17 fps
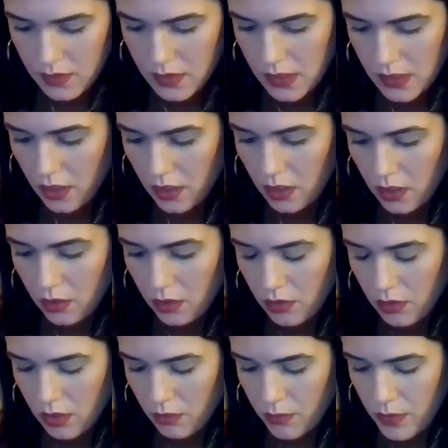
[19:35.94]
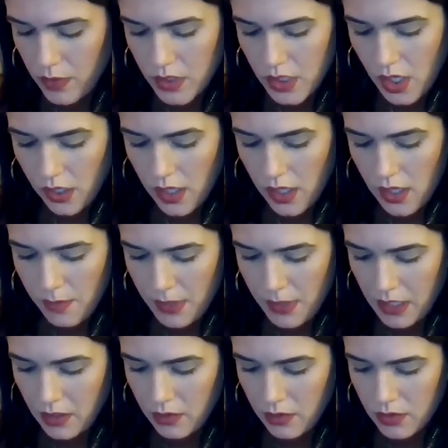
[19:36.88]
So we were talking
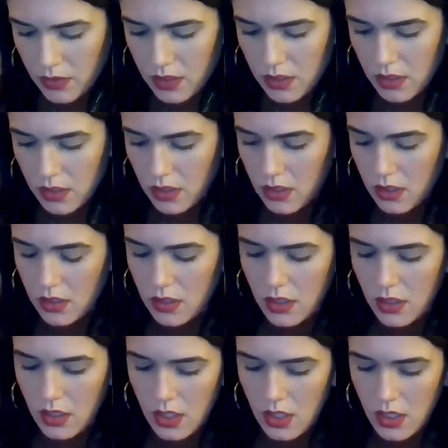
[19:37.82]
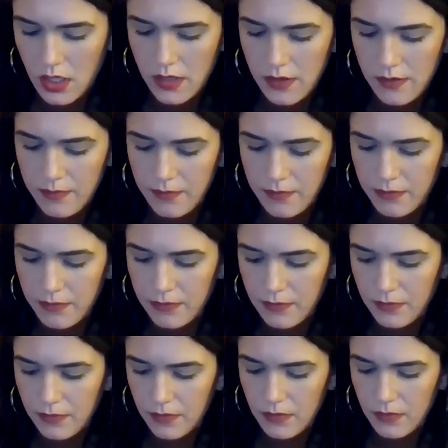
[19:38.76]
about on
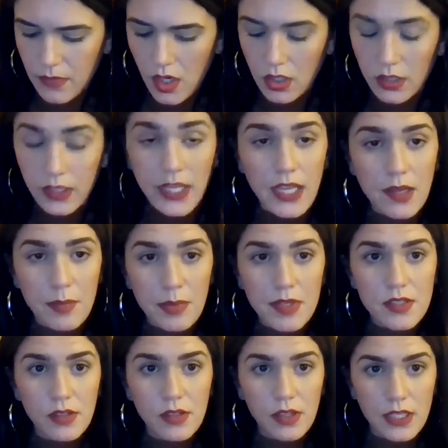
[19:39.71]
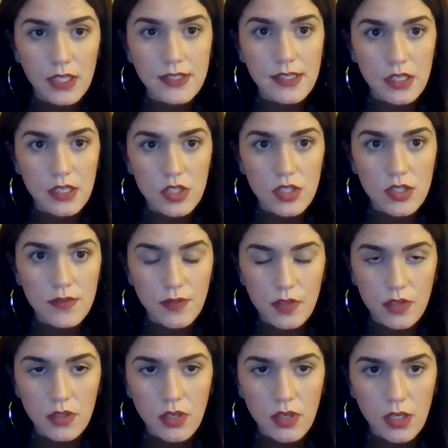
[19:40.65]
campus, or like sanctions
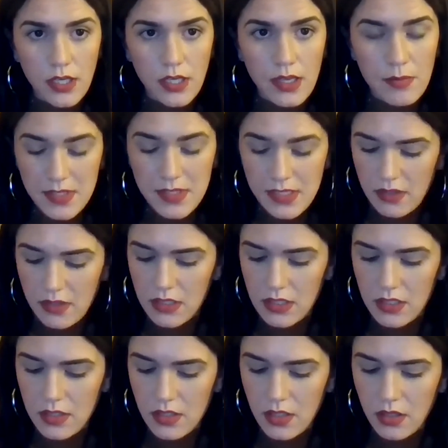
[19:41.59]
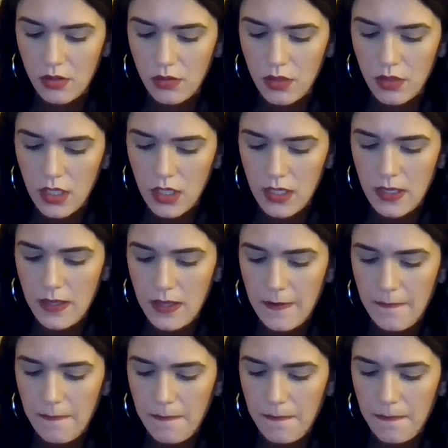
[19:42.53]
for on-campus housing. So
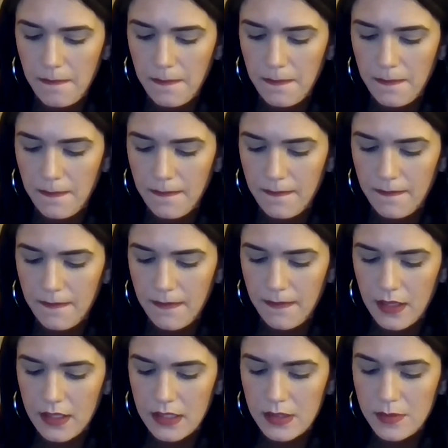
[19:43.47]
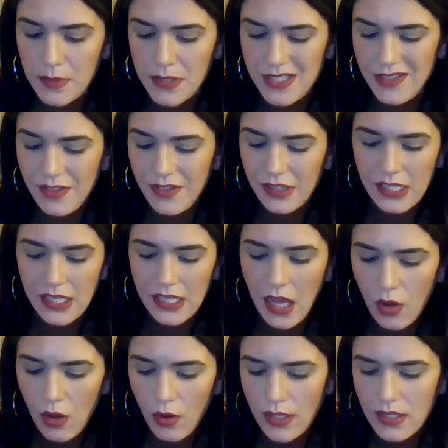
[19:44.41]
specifically,
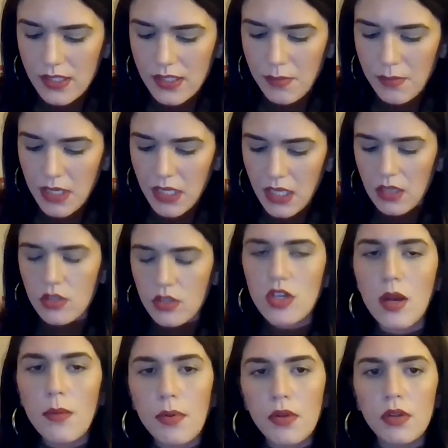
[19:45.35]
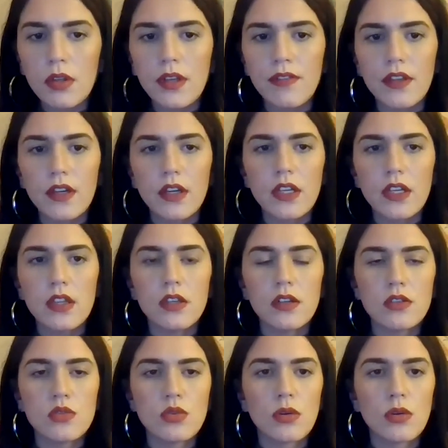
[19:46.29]
how can somebody get in trouble if they're in
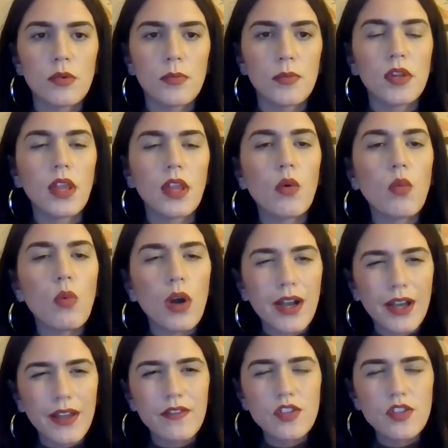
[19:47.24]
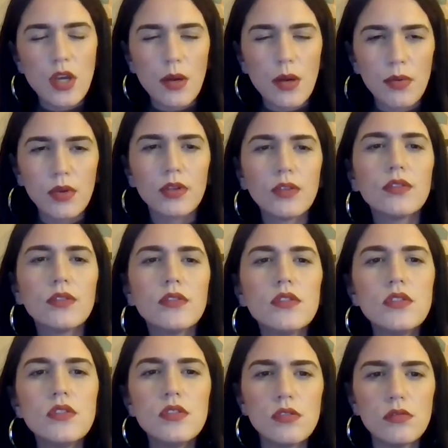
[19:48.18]
their dorm room, or like what kind of trouble
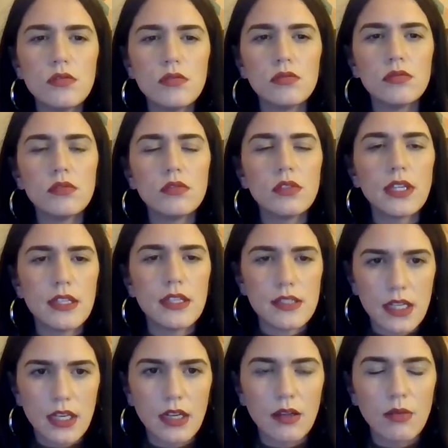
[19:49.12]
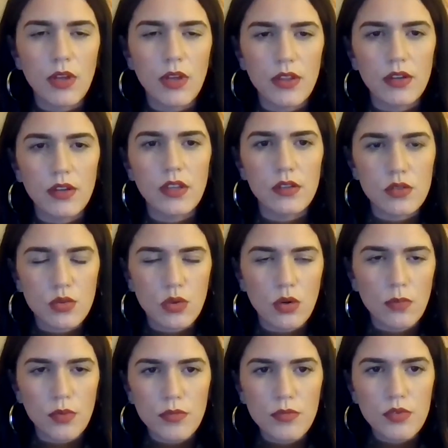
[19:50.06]
do kids get in while they're in their
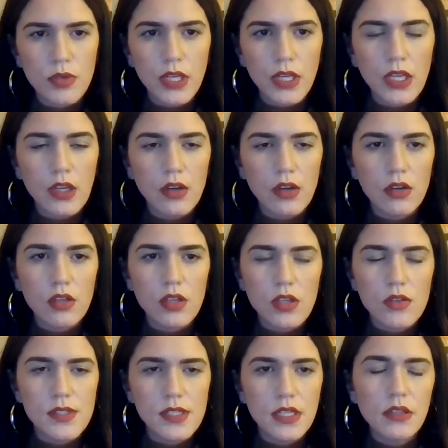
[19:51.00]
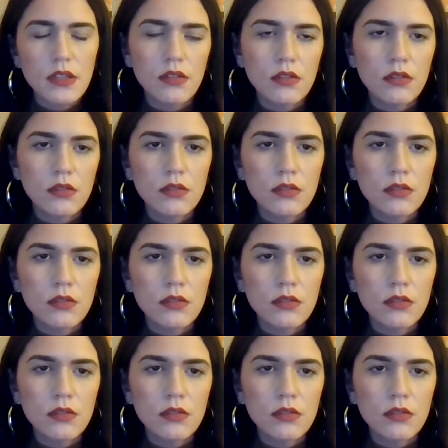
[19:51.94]
dorm room drinking or using?